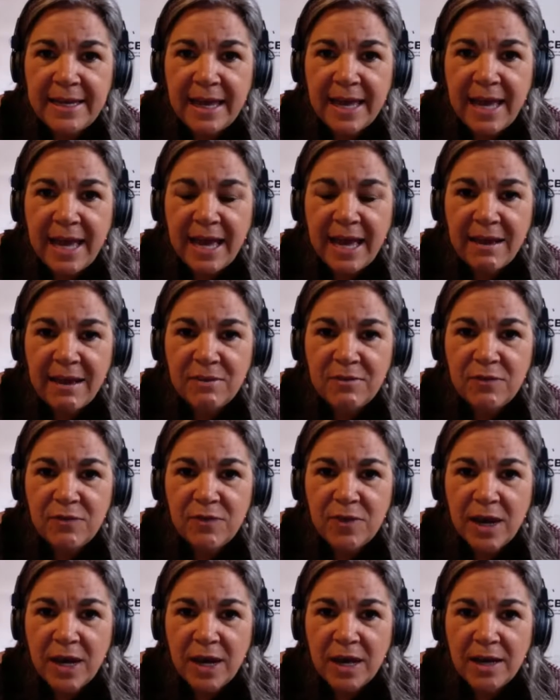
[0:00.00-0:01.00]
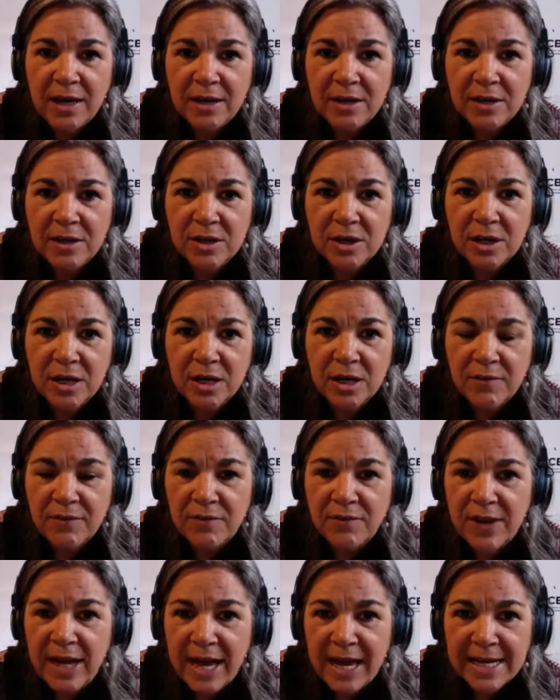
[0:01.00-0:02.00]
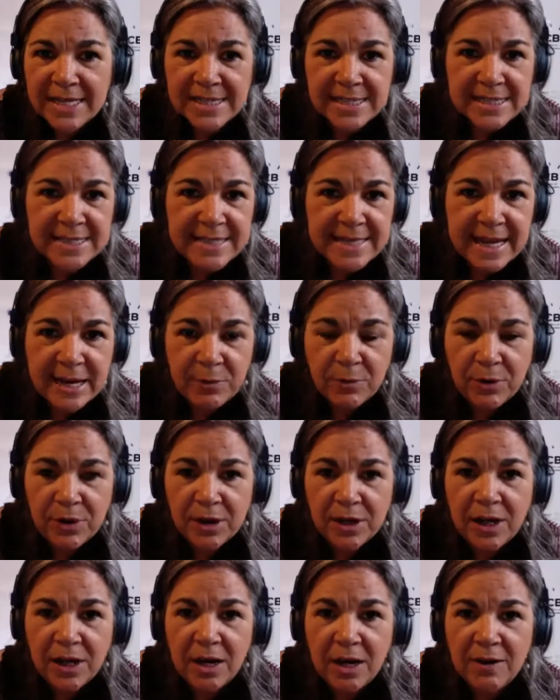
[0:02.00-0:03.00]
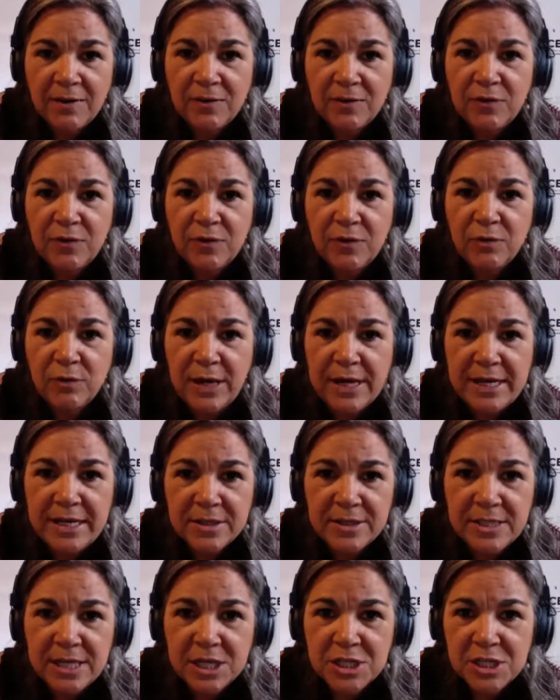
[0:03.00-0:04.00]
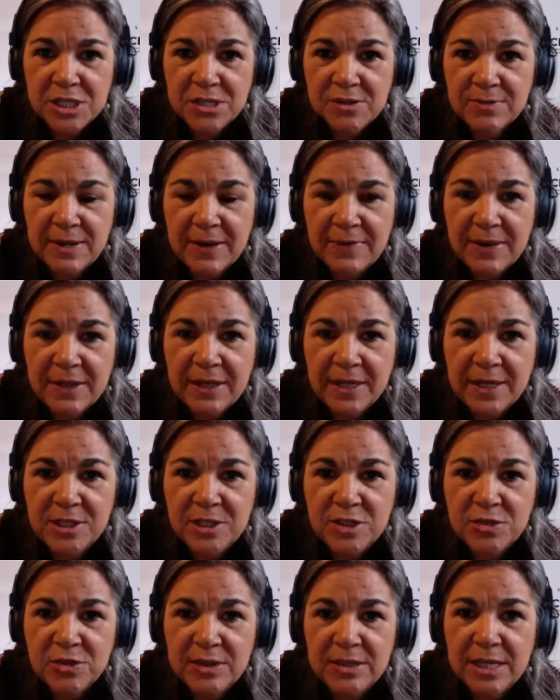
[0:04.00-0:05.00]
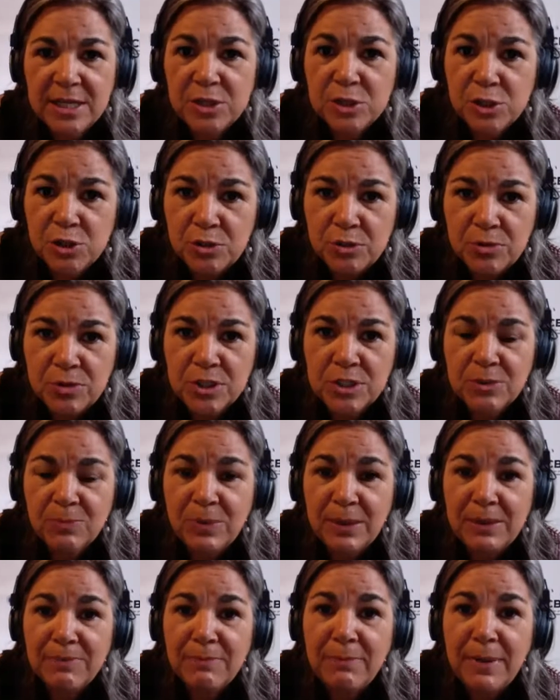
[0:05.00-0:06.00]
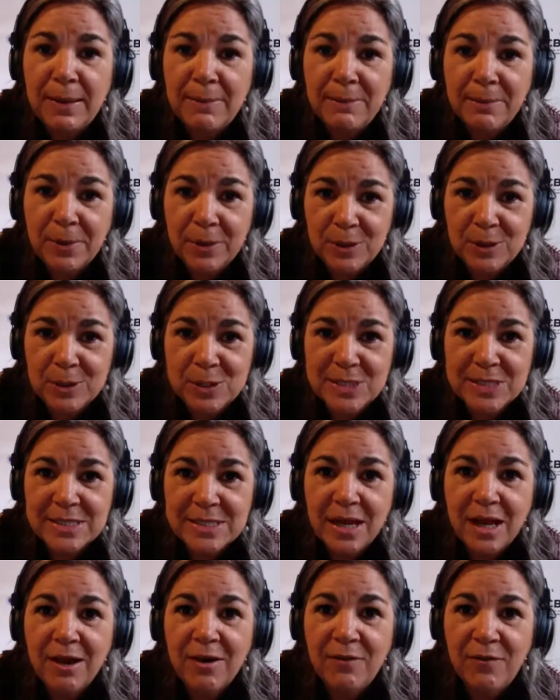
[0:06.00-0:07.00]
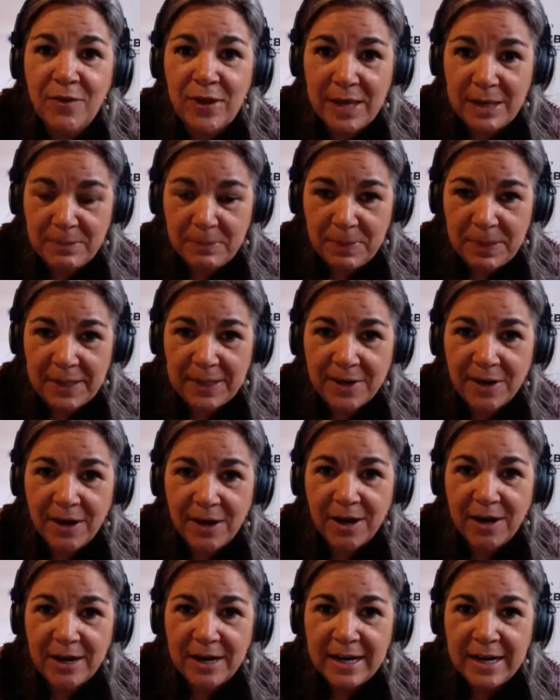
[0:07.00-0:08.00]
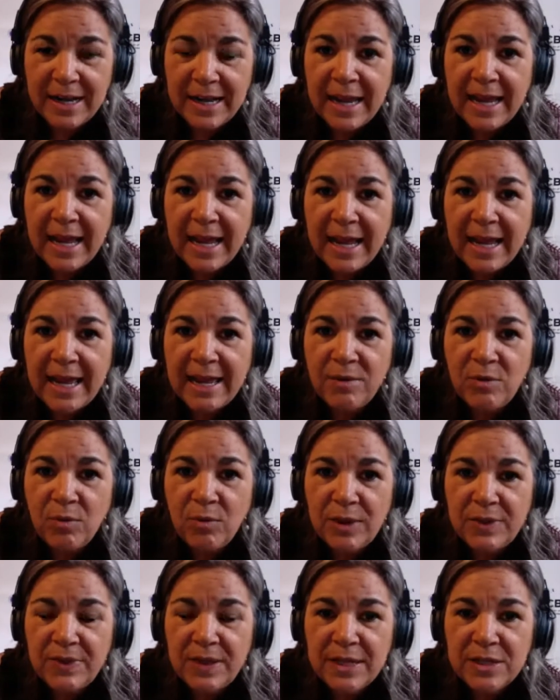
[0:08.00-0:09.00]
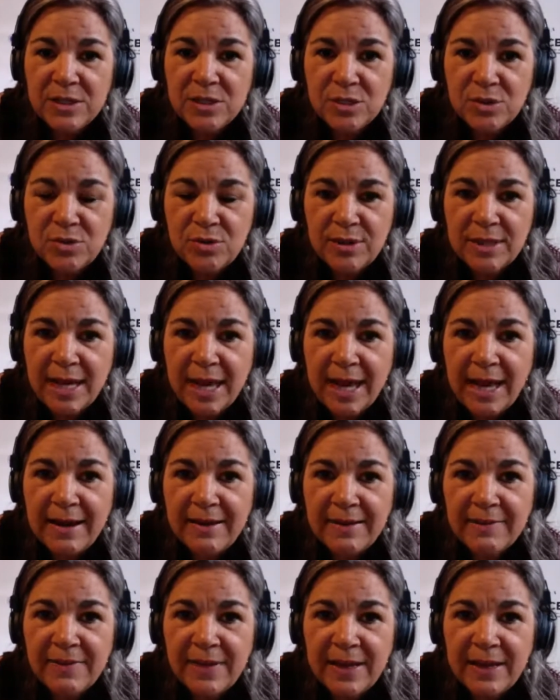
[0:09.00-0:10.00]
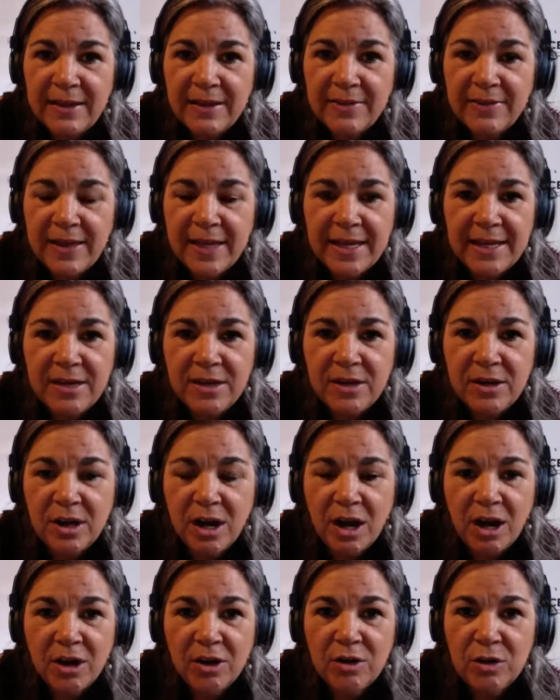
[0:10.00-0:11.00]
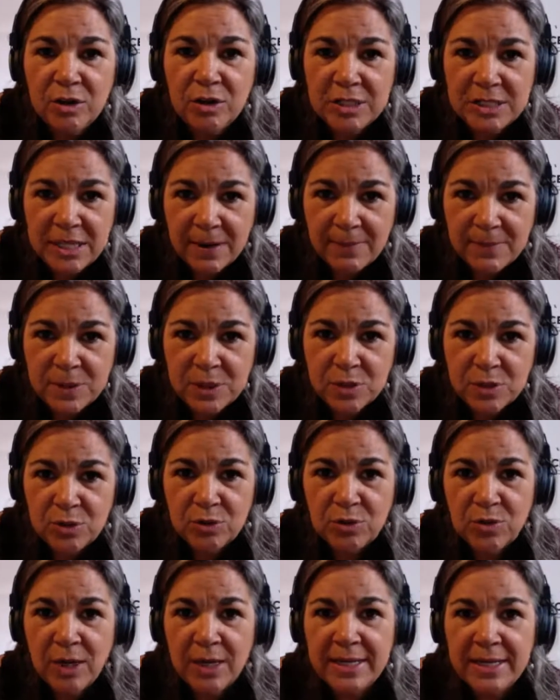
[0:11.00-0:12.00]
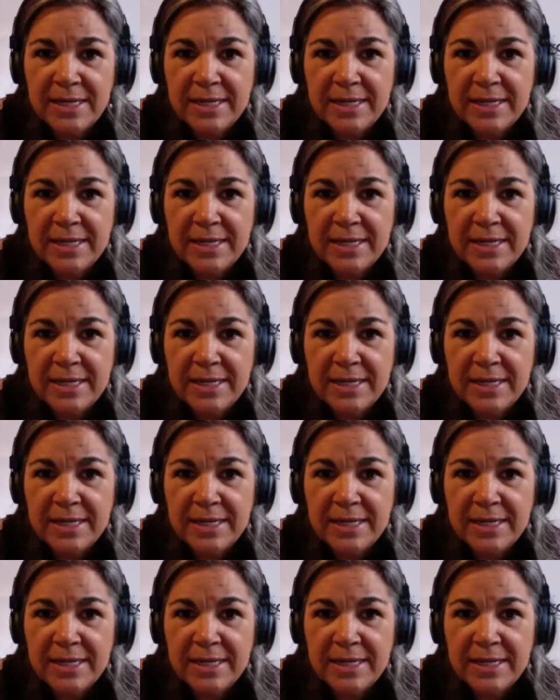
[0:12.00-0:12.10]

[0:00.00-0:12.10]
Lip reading: they have a vast network of radio stations around the country that choose to be members of NPR. And when they do that, they then are hooked up to